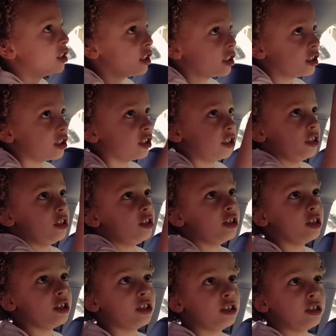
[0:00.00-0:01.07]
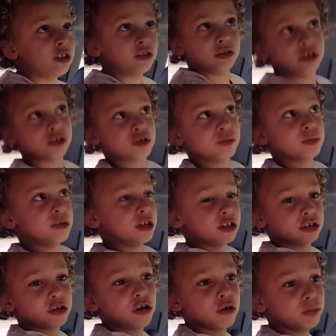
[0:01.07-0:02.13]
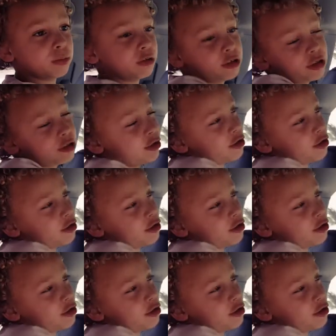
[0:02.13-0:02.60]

and this, and open.